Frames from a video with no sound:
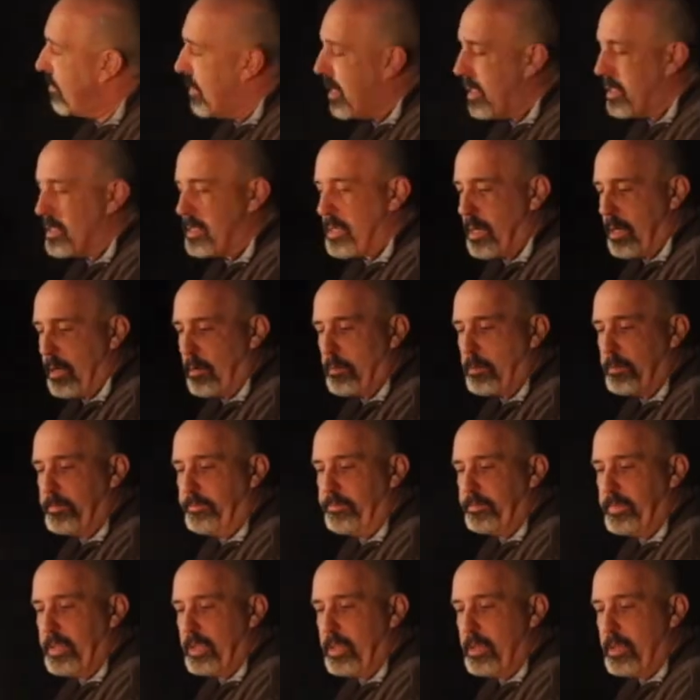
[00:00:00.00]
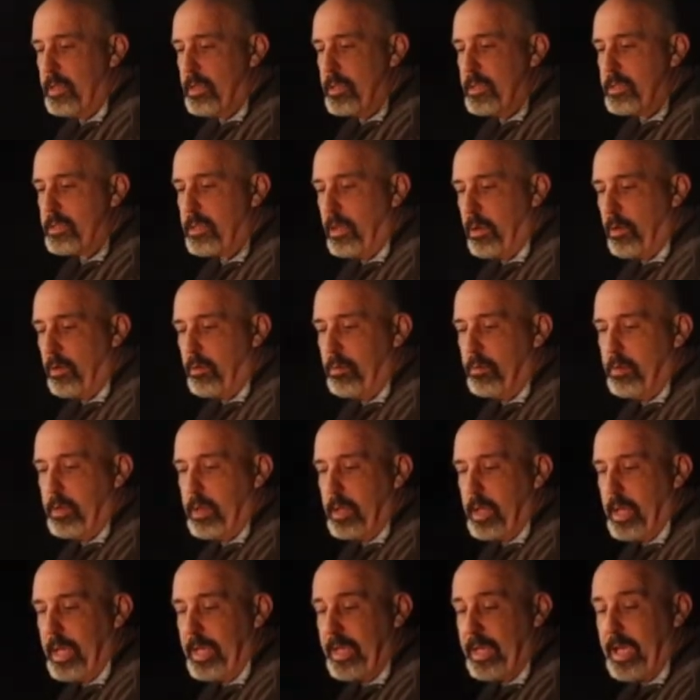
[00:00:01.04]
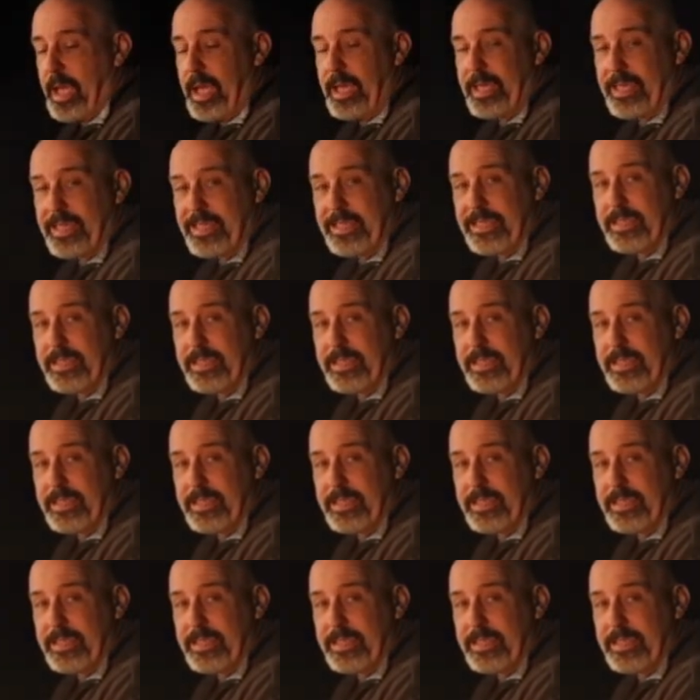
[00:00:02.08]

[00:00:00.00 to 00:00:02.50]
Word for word: It's terrible. So, I can